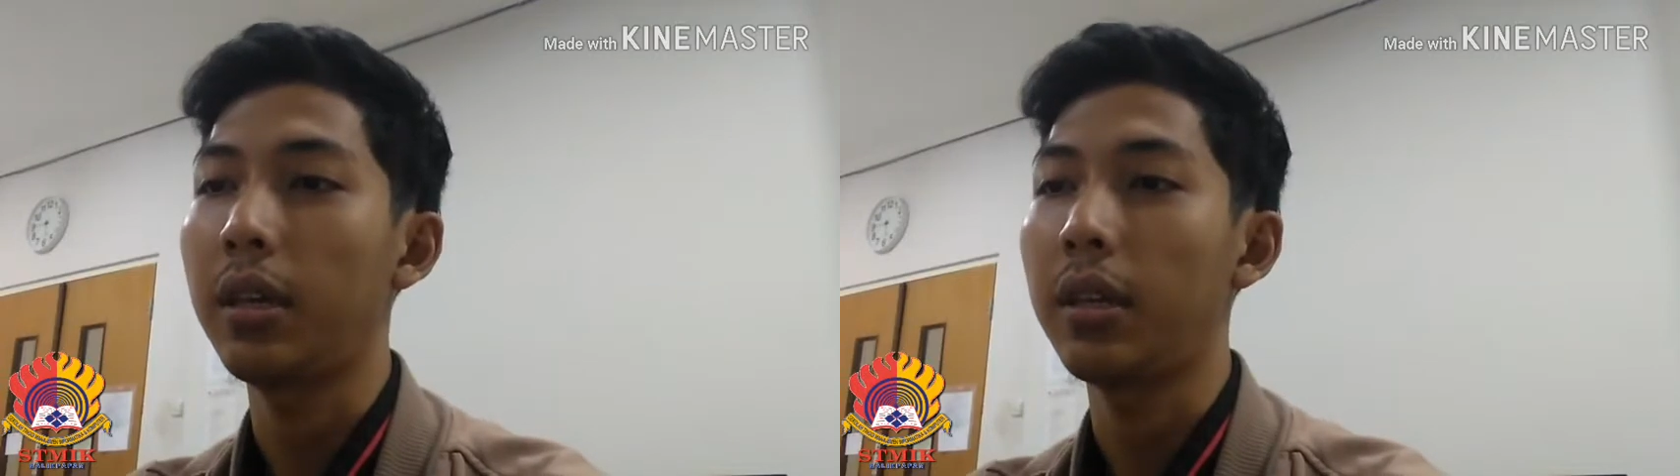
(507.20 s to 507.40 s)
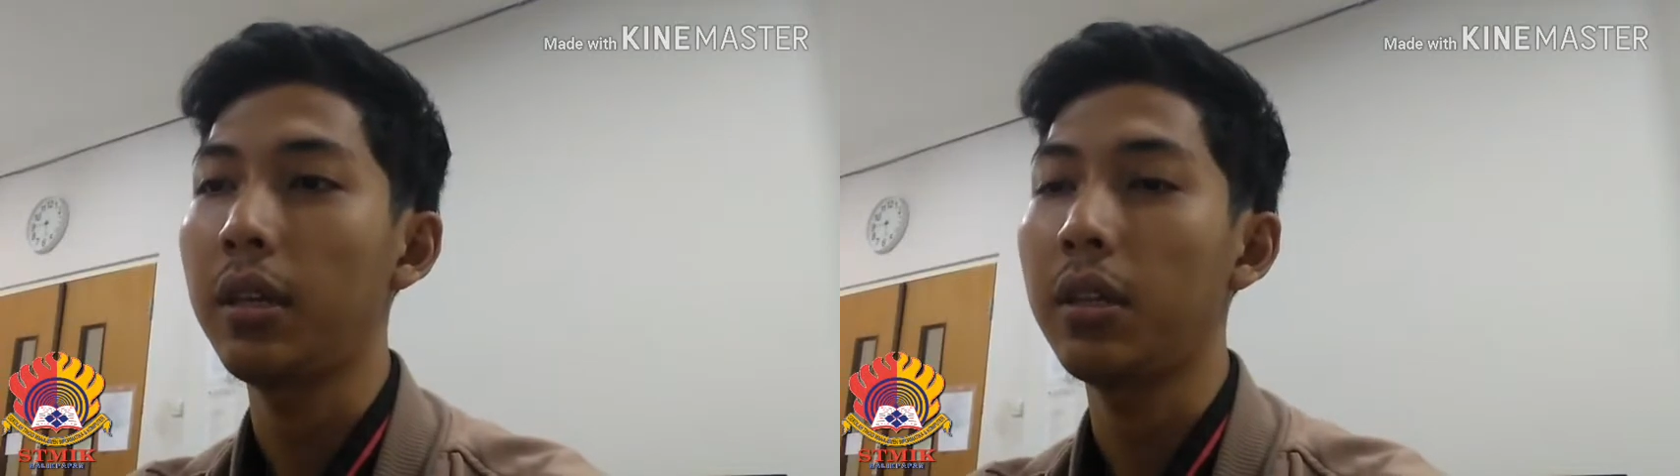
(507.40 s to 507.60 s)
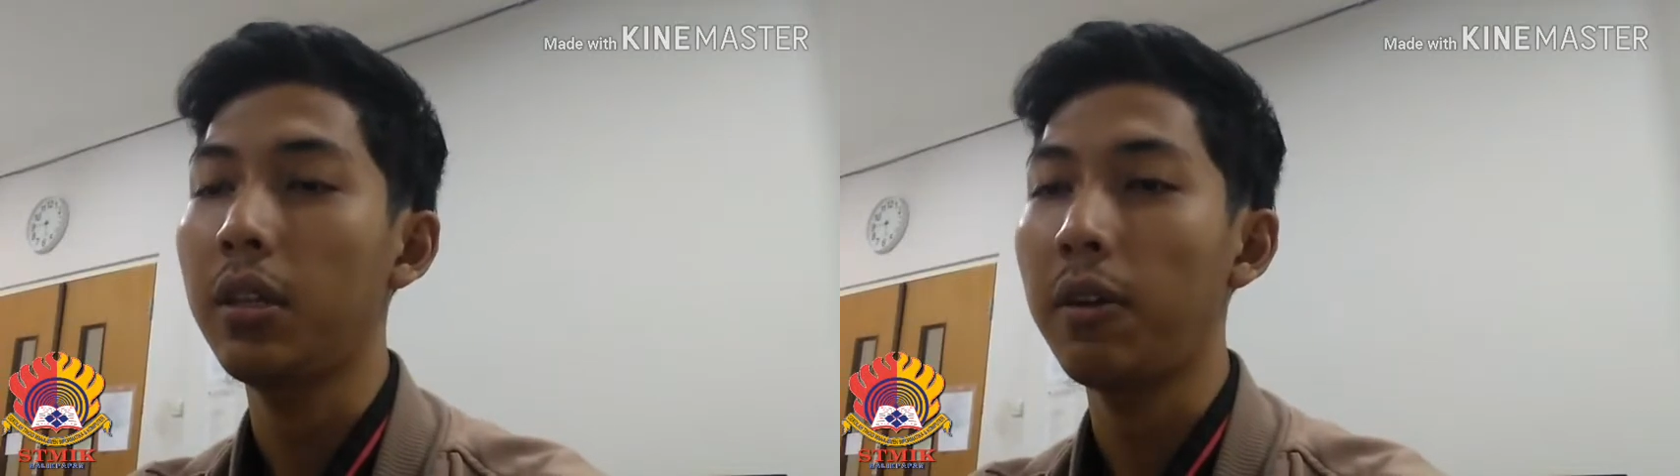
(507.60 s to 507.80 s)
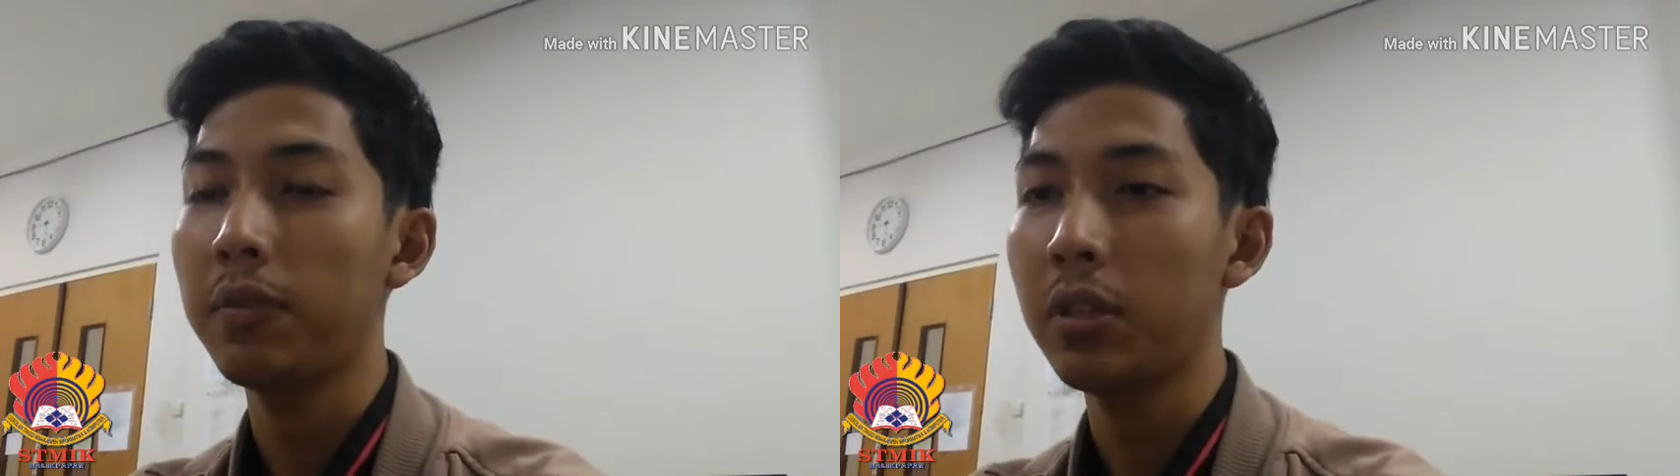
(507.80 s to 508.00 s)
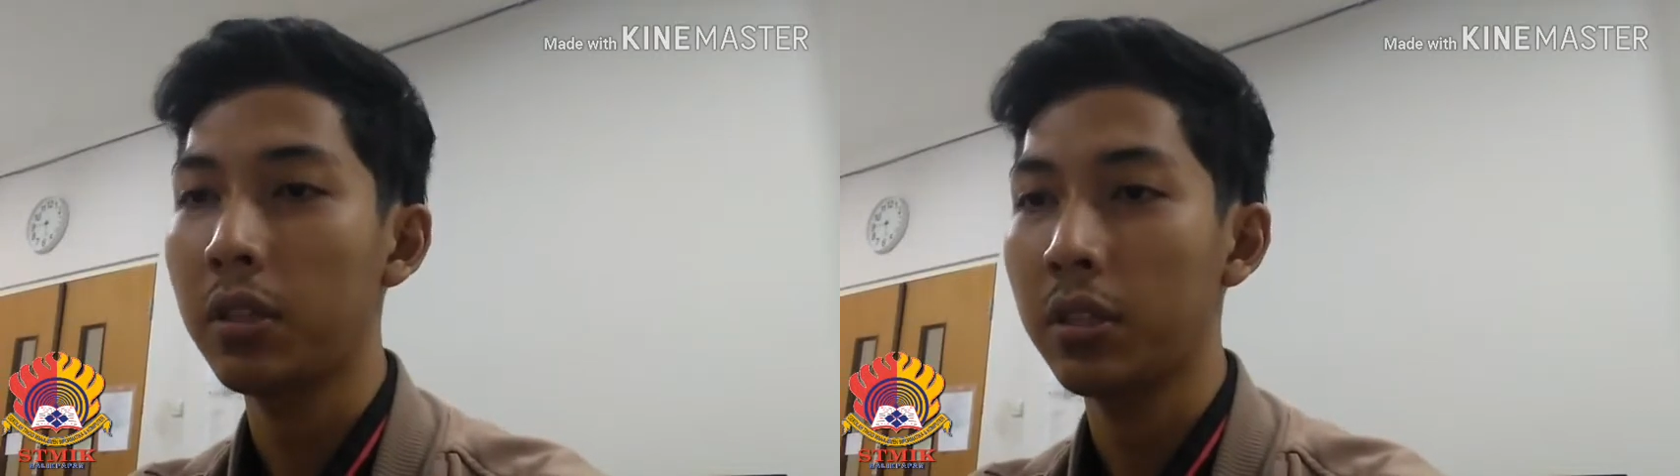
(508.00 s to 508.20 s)
And then
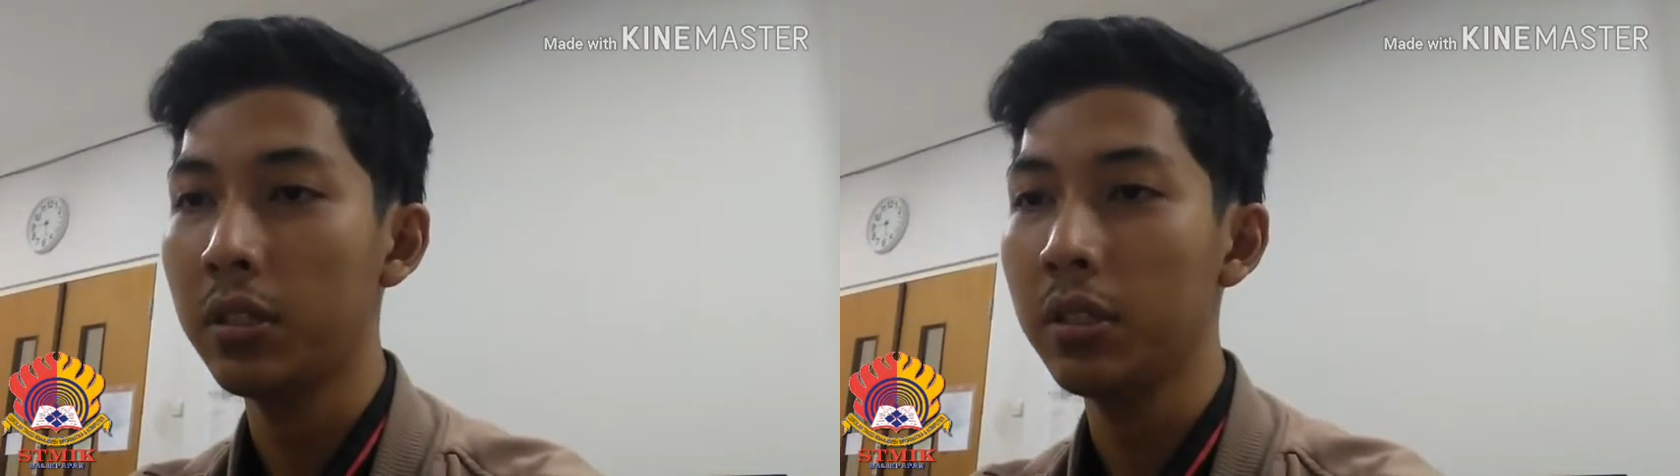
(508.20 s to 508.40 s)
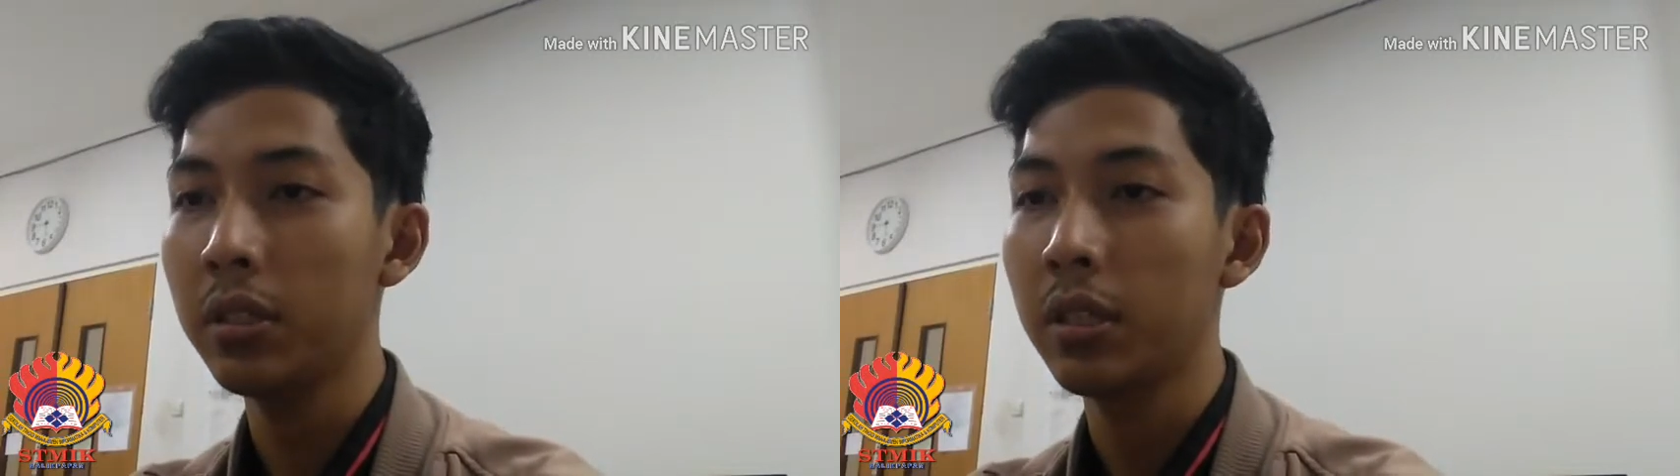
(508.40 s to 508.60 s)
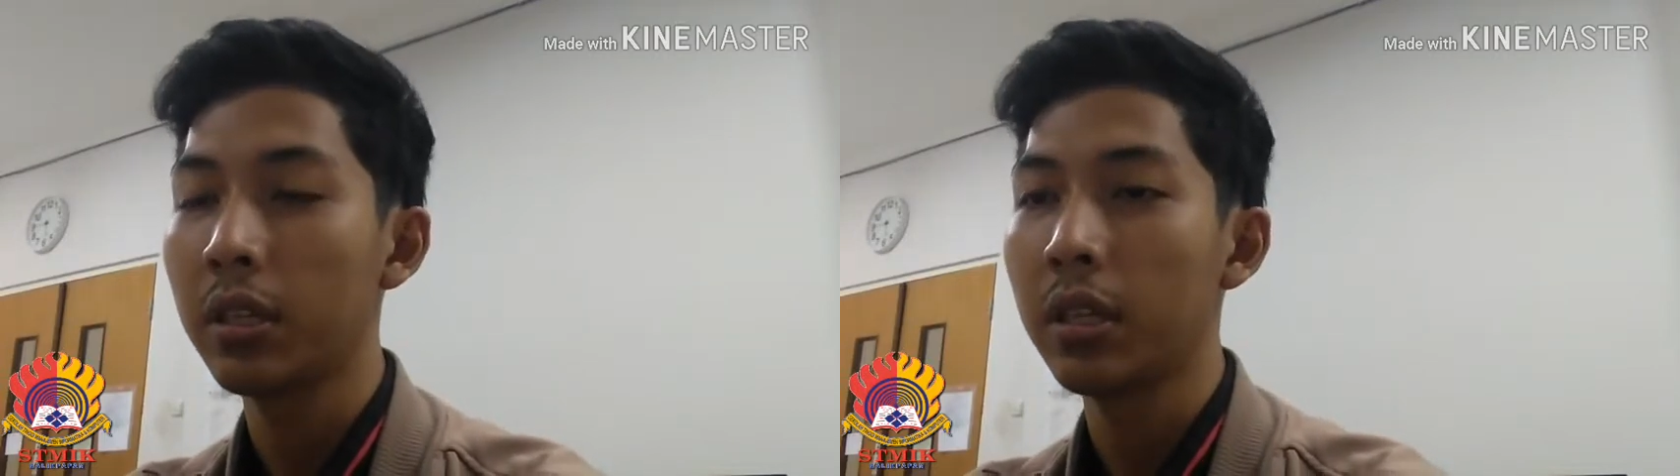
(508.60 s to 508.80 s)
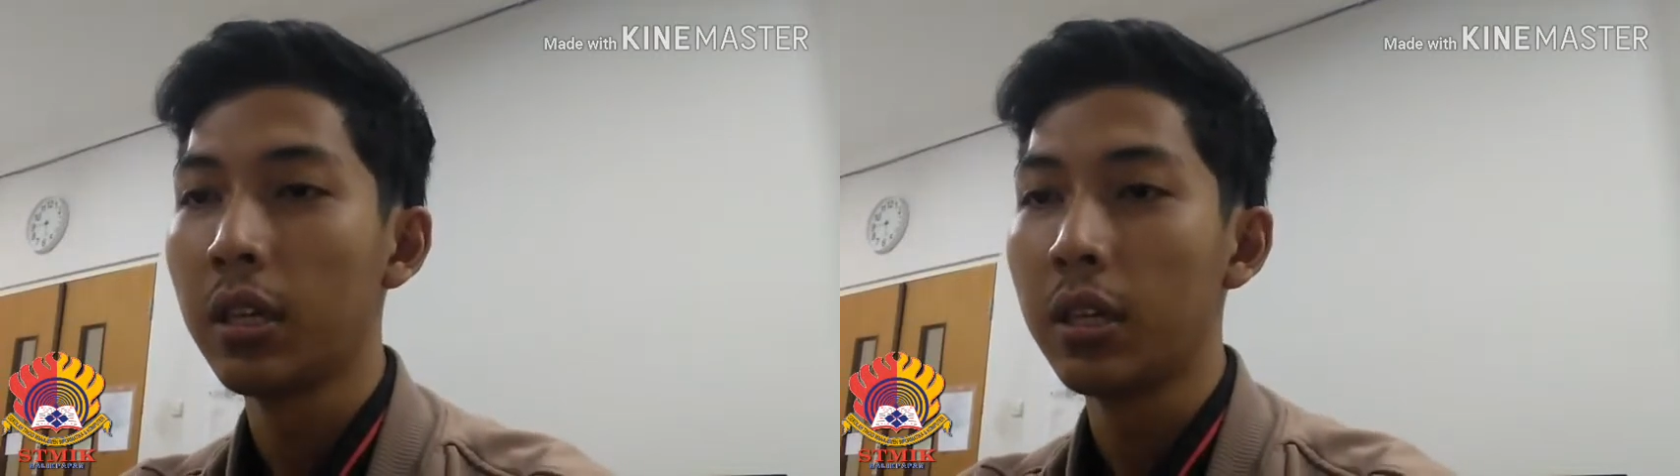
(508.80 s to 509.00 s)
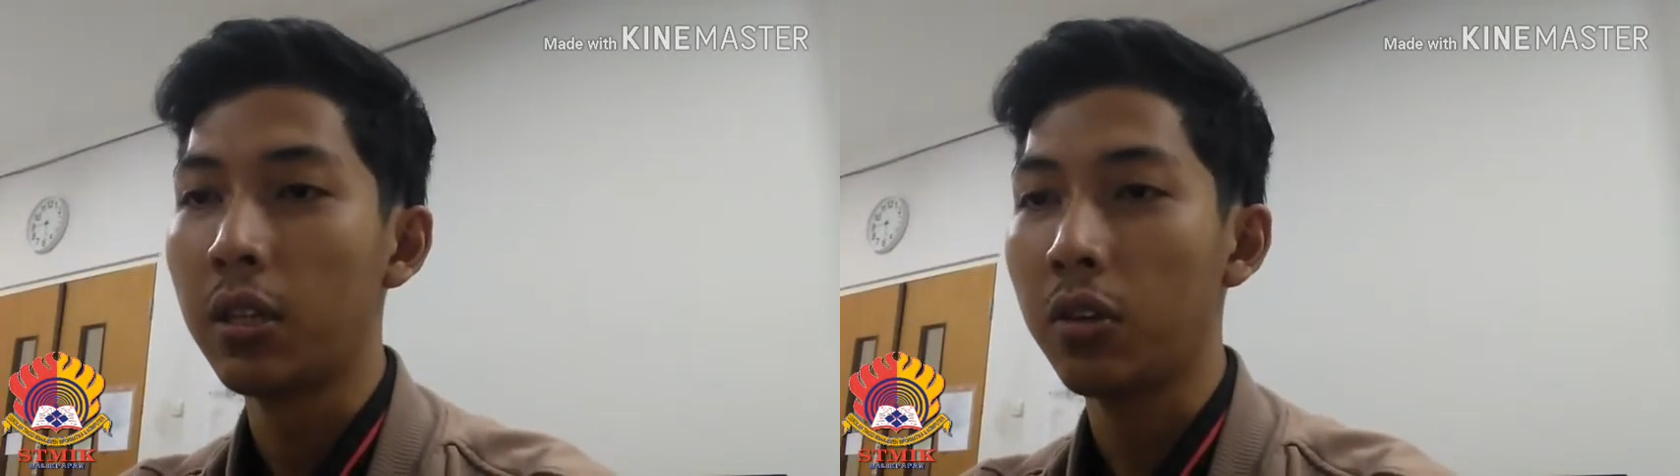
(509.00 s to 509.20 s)
after
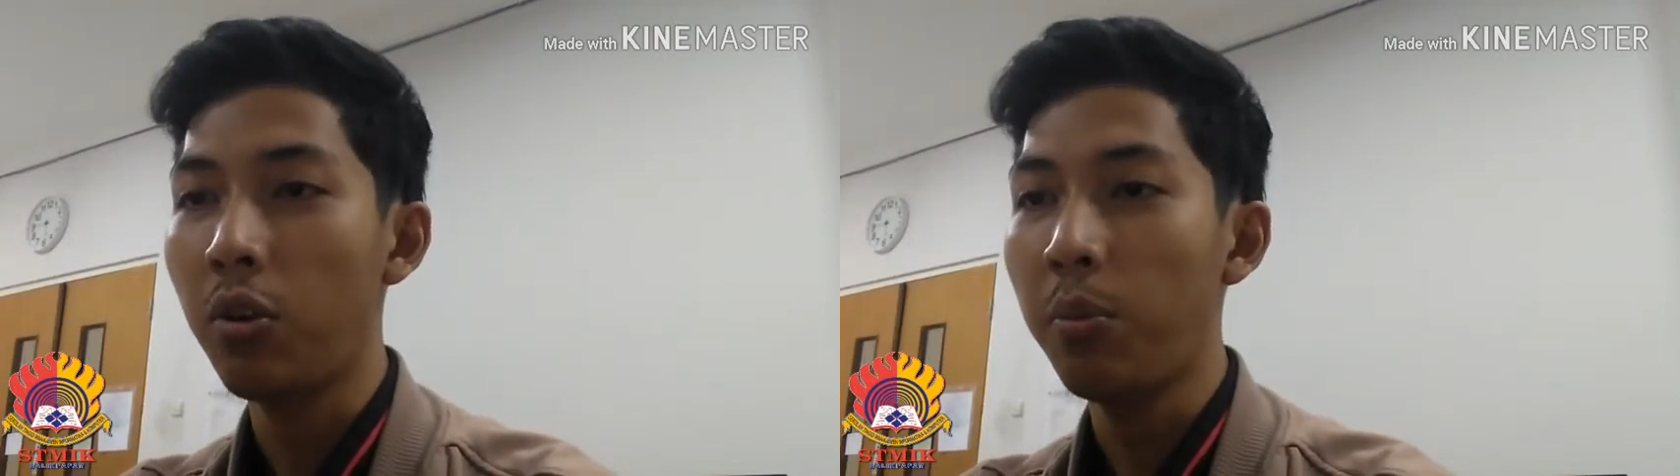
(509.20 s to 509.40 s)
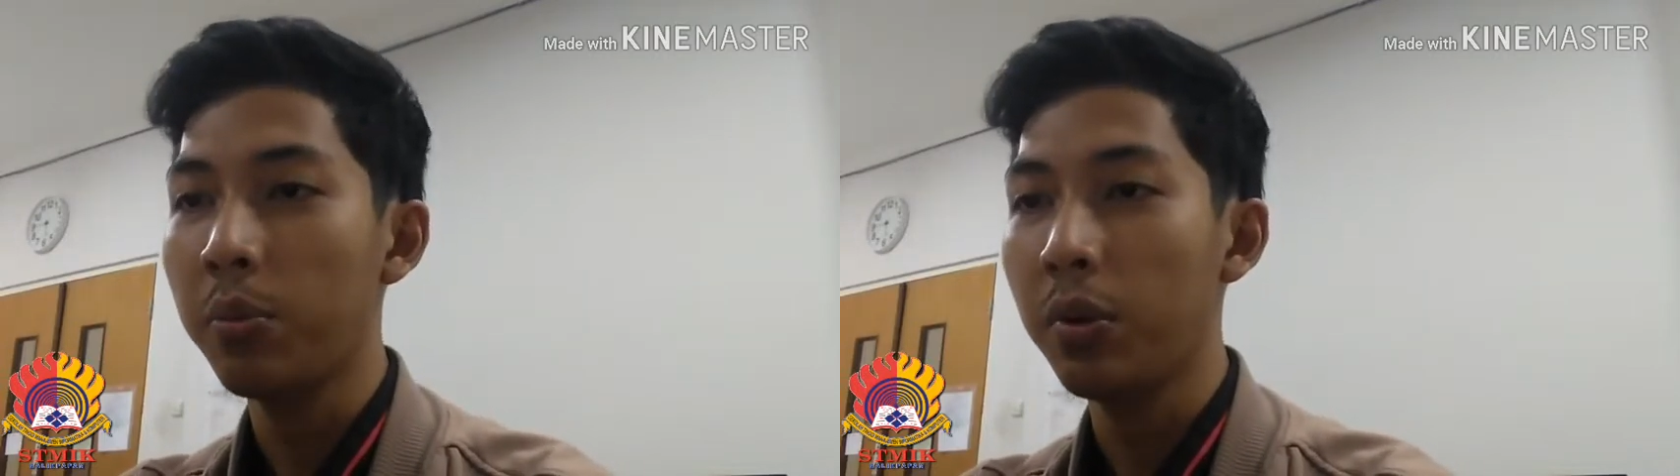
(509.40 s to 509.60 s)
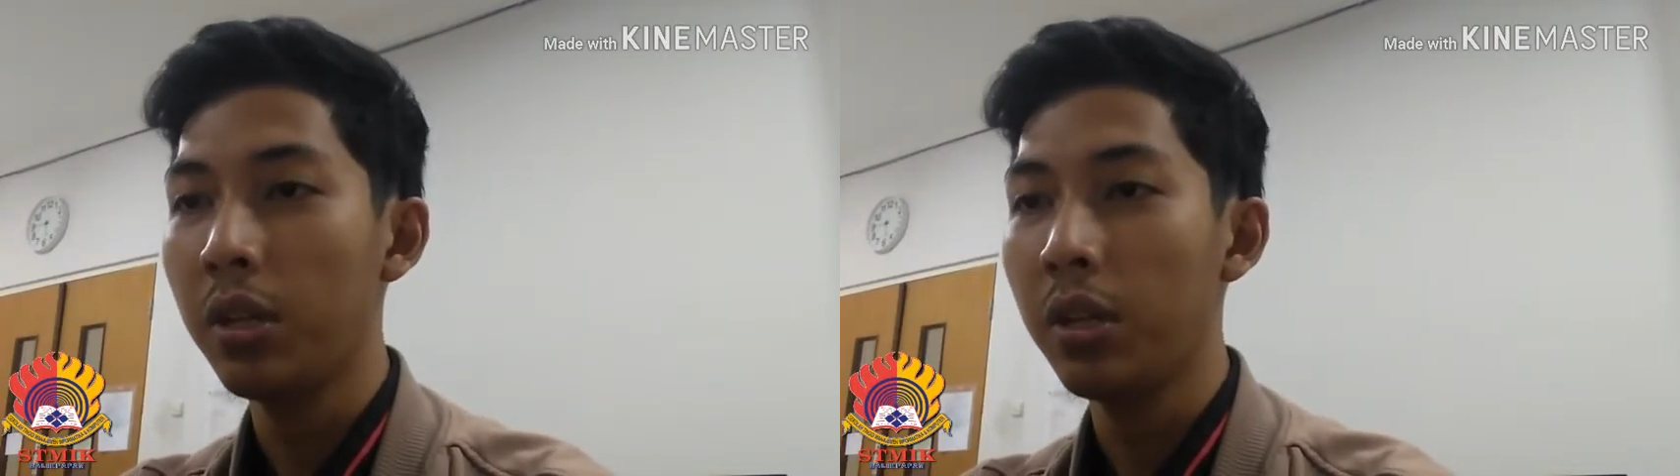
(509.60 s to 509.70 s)
the Compaq